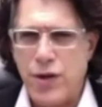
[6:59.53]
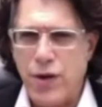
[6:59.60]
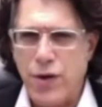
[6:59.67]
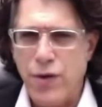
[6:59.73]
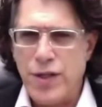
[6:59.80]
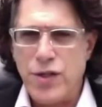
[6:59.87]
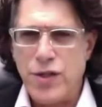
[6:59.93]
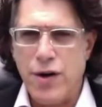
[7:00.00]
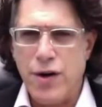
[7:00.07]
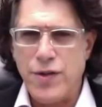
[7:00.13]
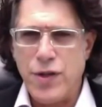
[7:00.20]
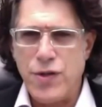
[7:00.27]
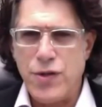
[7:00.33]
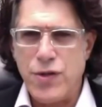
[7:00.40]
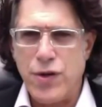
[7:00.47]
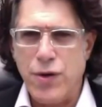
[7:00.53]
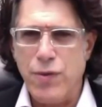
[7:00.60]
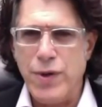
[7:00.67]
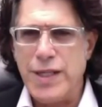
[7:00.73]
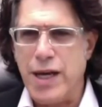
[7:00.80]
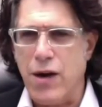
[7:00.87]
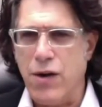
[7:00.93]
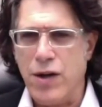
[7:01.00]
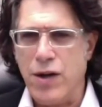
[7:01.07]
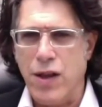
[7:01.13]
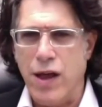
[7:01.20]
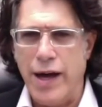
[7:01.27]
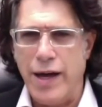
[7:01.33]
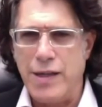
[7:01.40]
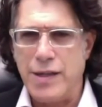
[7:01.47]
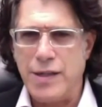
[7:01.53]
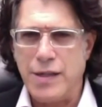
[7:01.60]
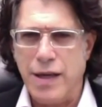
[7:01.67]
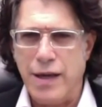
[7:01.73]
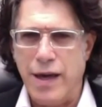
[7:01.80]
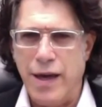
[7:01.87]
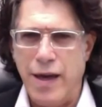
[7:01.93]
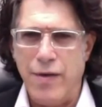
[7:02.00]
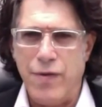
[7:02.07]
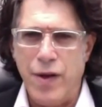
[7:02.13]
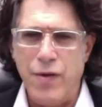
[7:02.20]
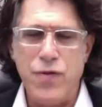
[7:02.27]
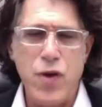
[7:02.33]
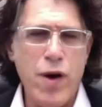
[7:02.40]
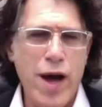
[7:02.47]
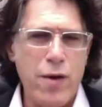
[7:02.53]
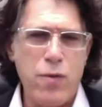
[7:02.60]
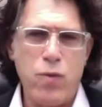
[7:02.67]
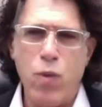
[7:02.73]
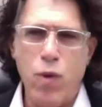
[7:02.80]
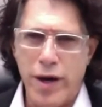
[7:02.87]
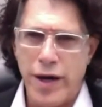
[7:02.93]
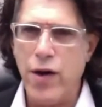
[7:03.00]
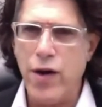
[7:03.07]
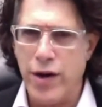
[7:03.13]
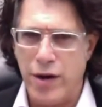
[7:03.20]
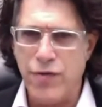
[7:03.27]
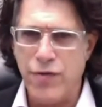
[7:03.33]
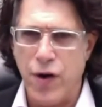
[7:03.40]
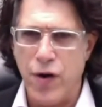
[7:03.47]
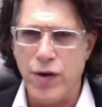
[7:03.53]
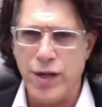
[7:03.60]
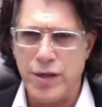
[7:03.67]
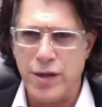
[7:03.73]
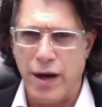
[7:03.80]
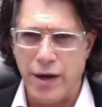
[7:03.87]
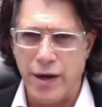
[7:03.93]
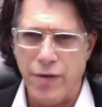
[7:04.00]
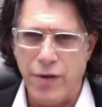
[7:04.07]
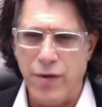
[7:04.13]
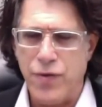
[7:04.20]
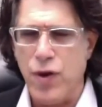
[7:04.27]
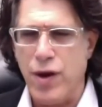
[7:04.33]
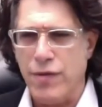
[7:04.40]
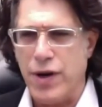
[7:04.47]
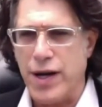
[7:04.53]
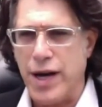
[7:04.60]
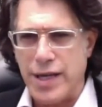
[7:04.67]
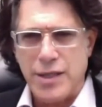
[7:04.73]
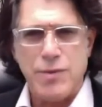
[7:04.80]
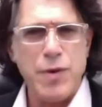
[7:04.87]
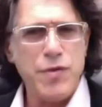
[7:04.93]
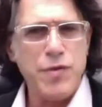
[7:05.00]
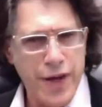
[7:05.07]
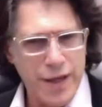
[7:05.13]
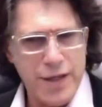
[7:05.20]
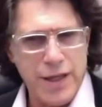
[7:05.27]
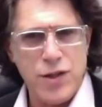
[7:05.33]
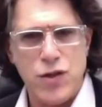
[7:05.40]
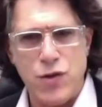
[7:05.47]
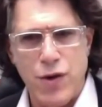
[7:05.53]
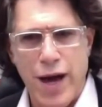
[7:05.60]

internal, always starts internal. We tell clients, if you have one area to focus on, if you have a customer-facing